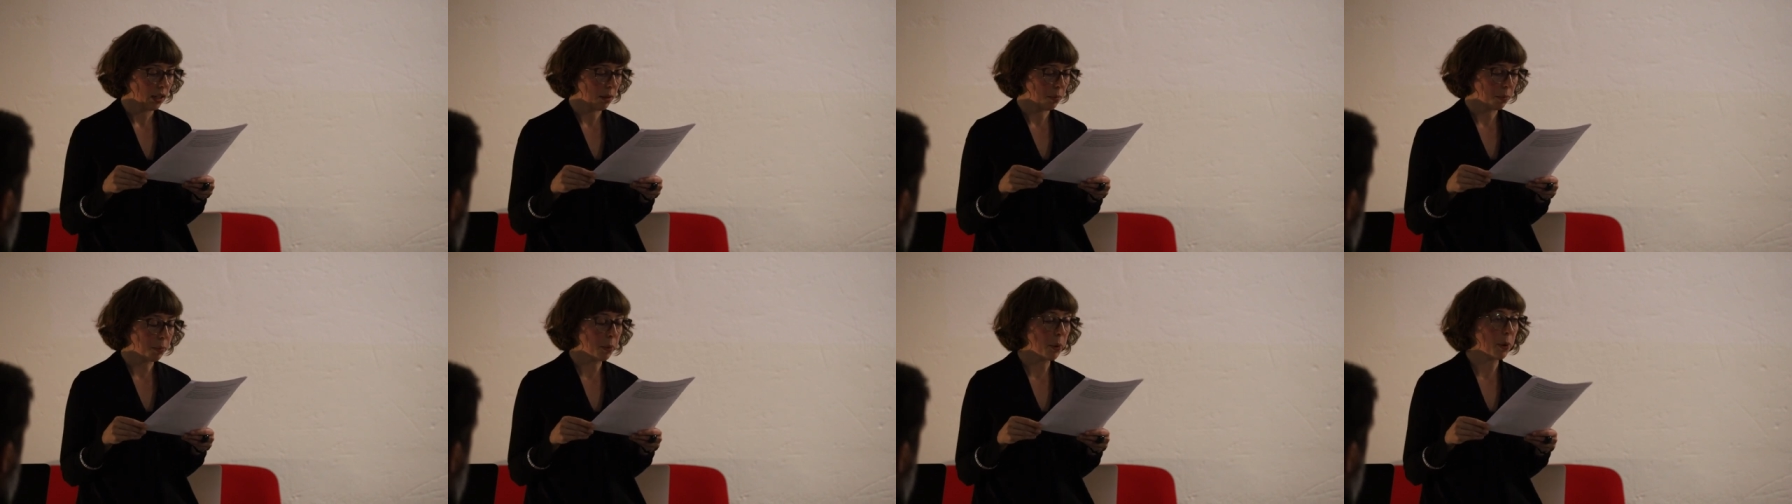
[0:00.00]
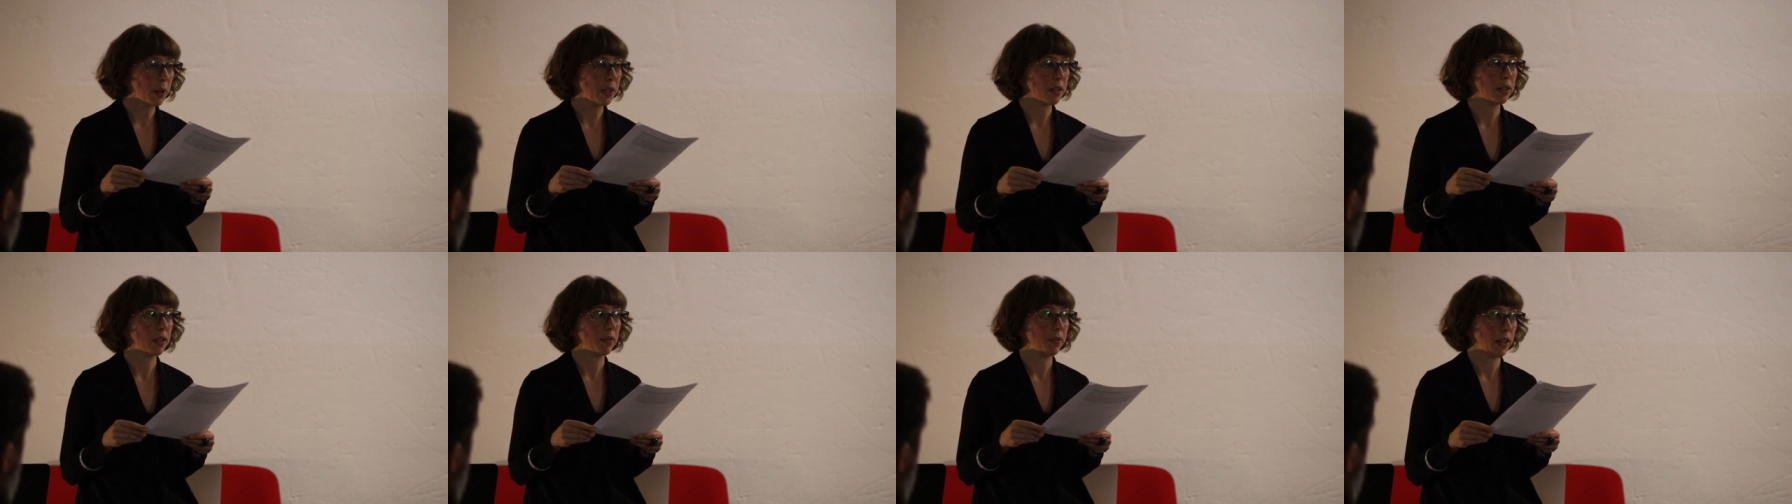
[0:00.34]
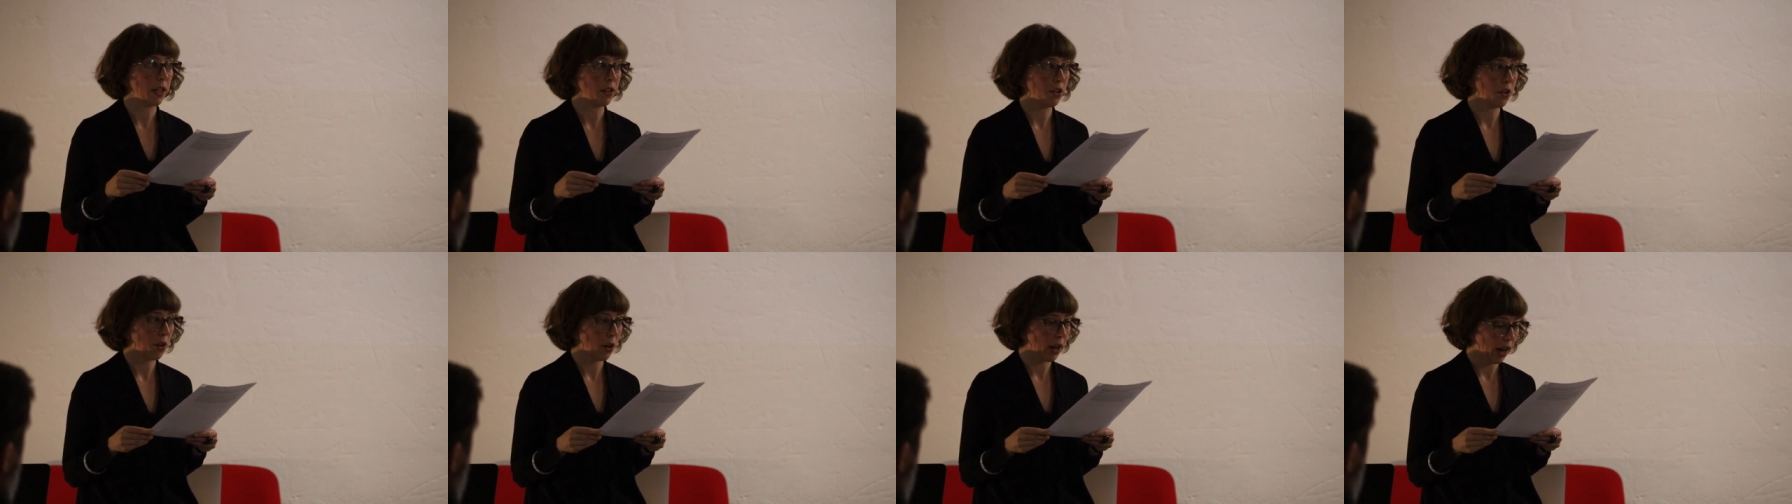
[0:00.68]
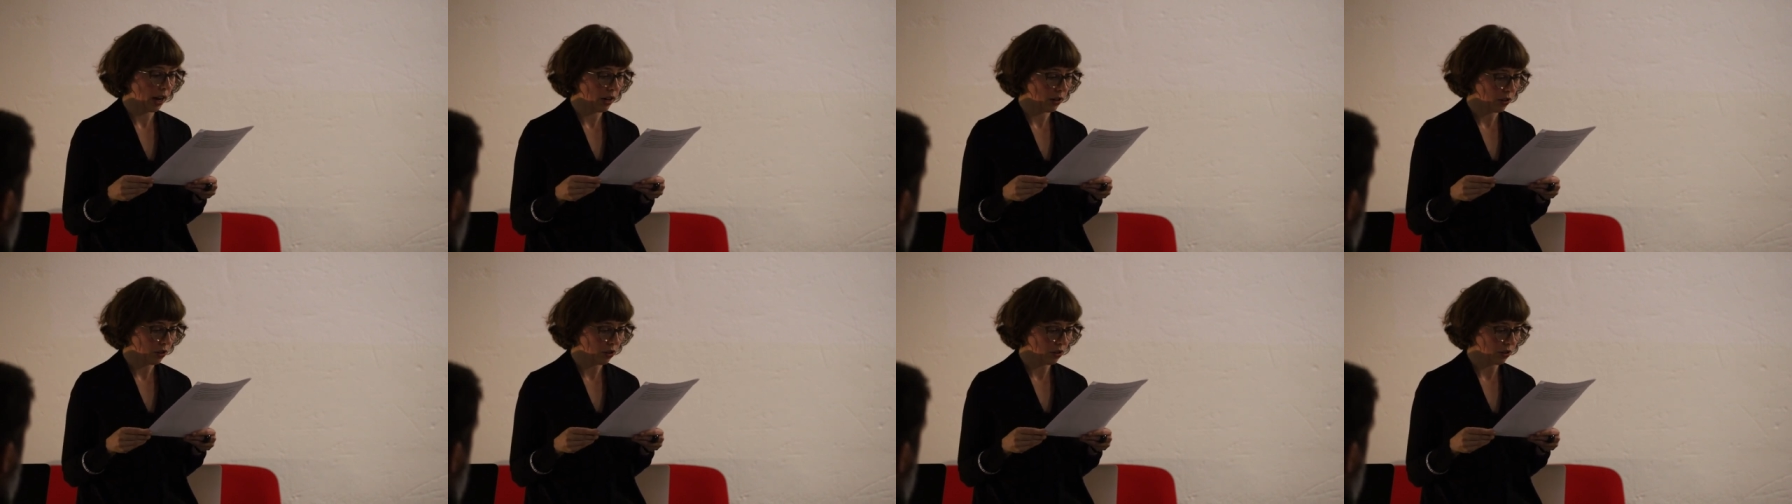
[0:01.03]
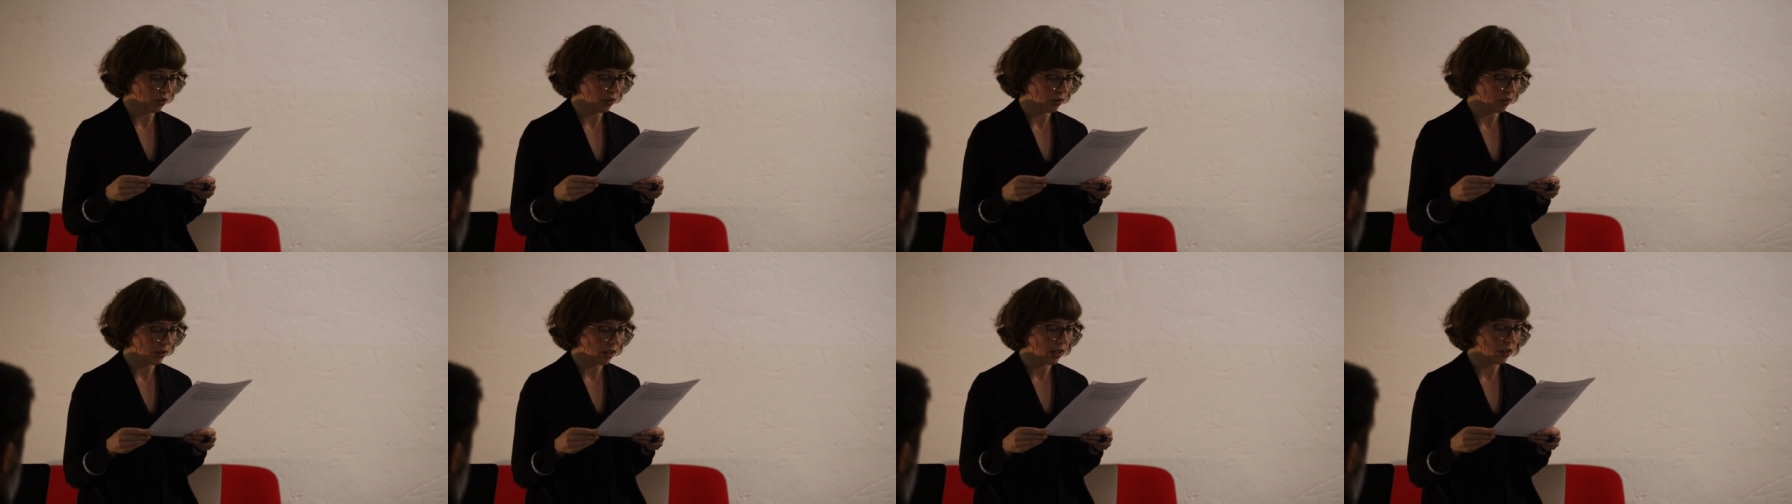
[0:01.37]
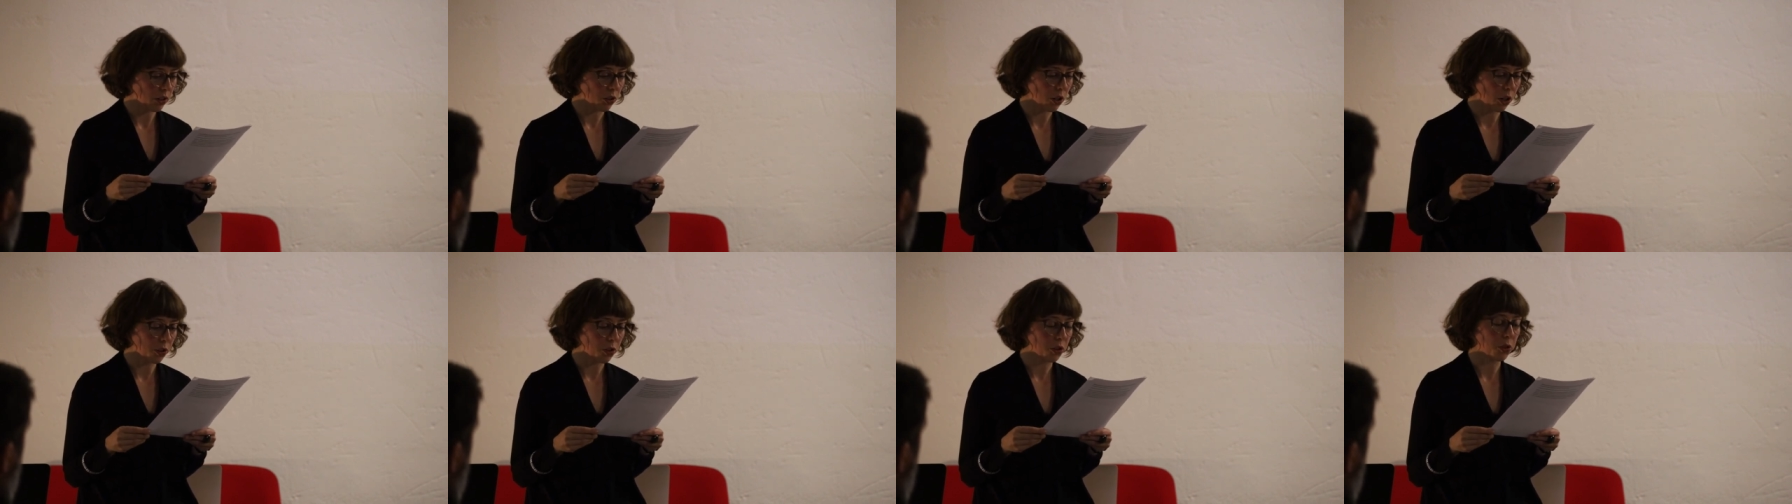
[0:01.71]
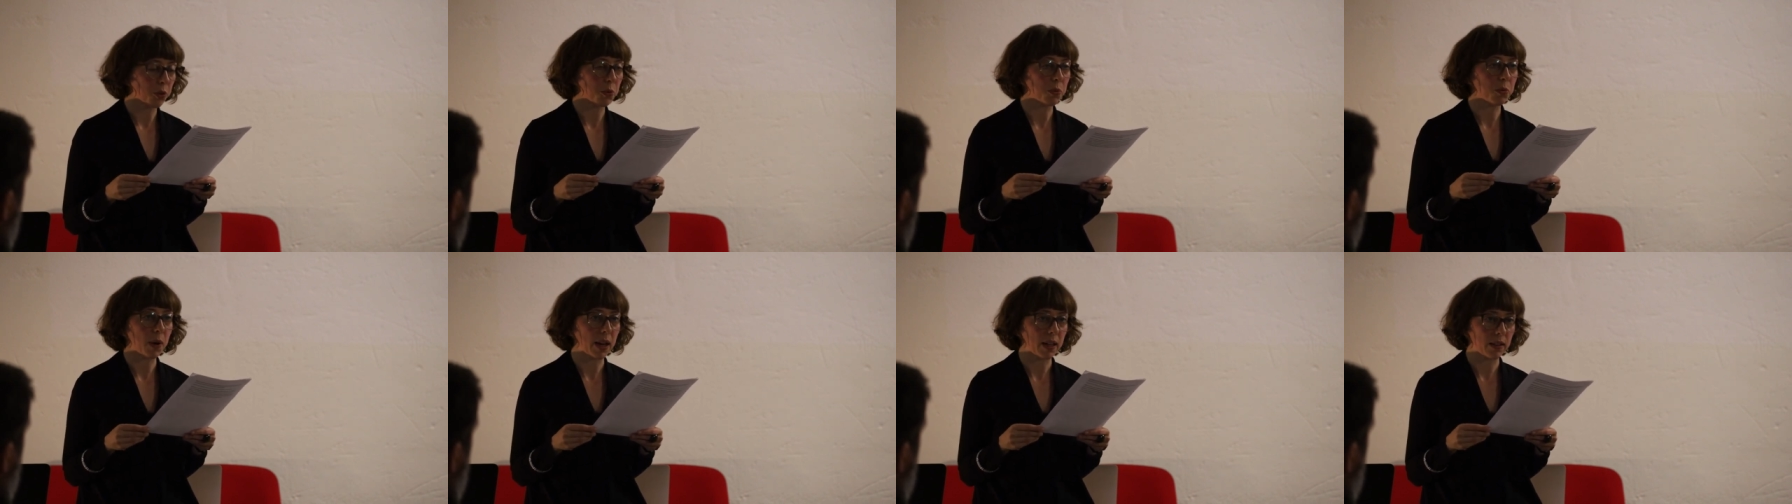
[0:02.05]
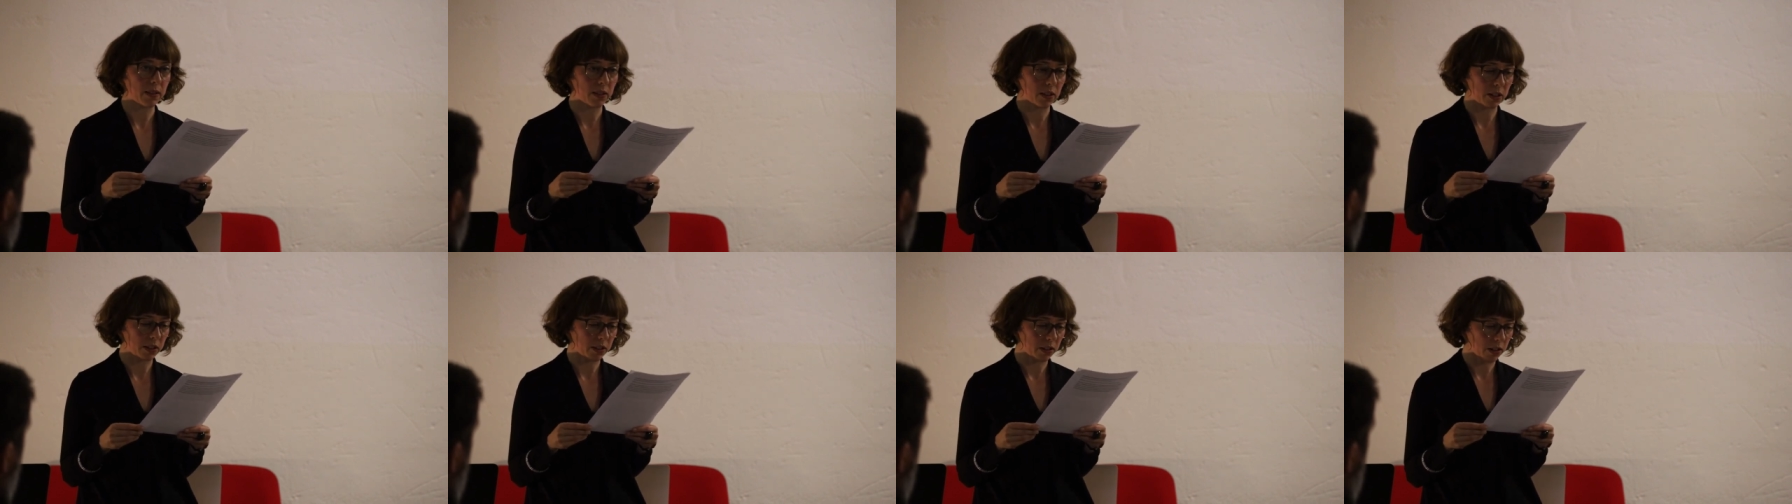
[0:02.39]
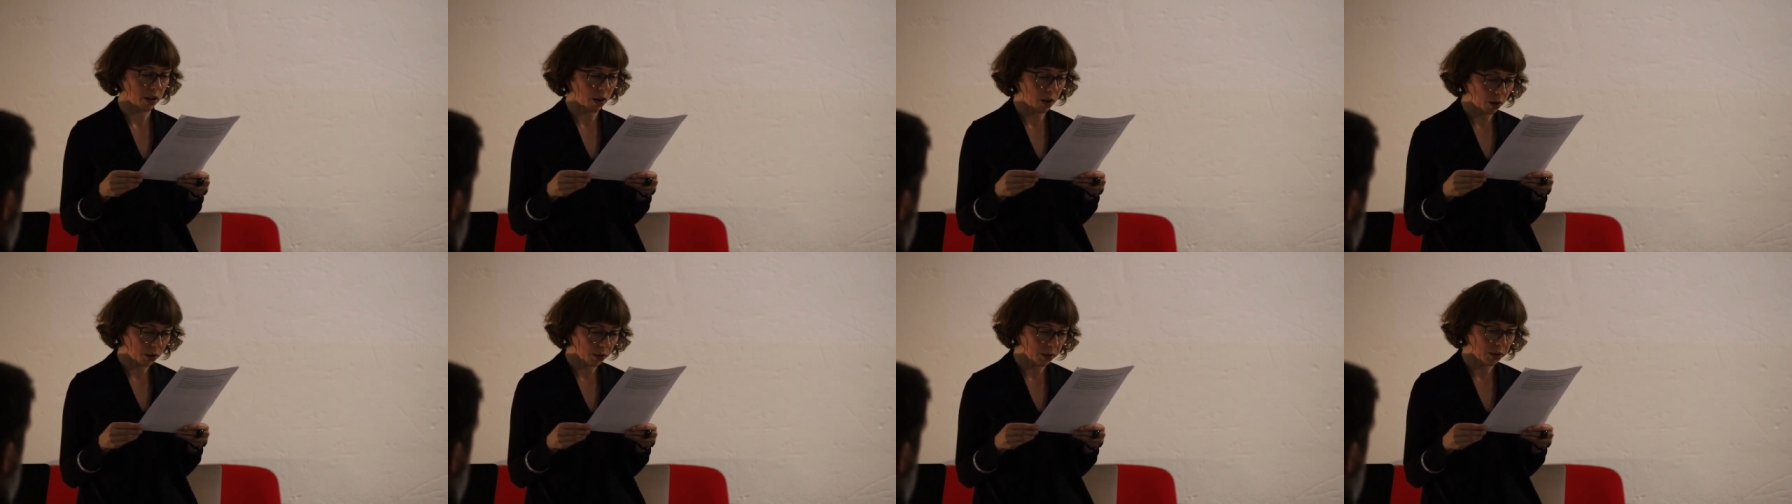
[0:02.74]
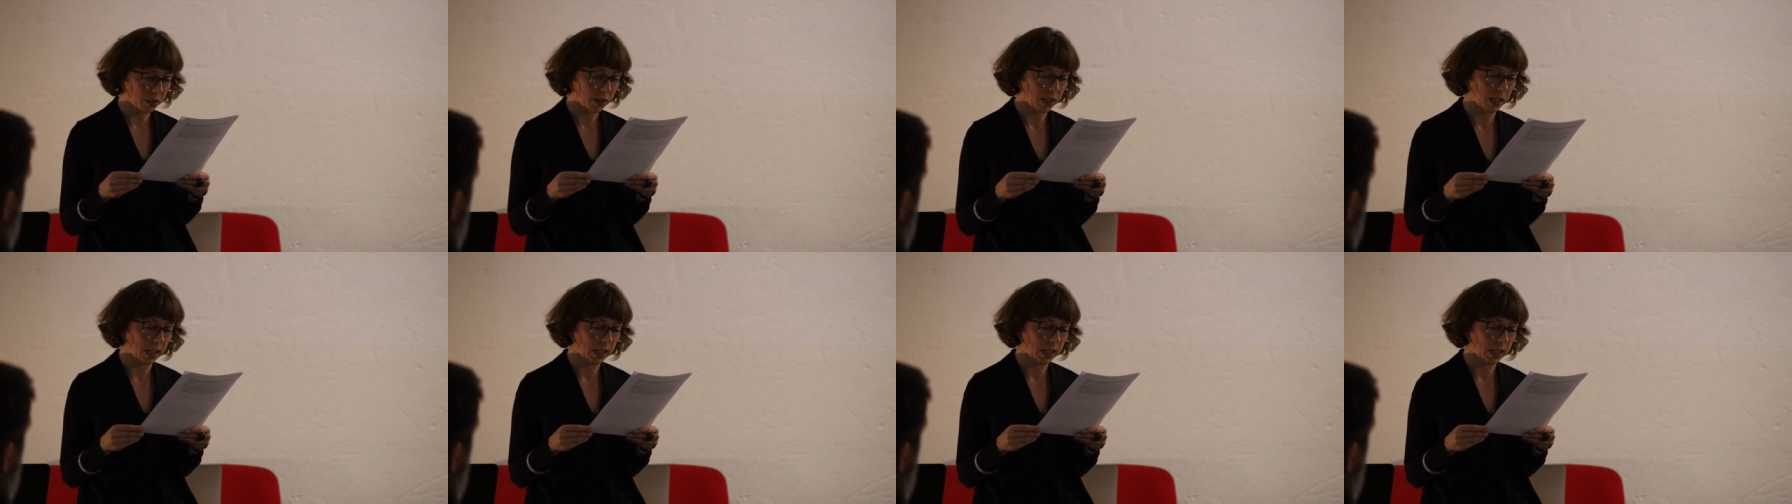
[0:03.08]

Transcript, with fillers: the point of education is not to render all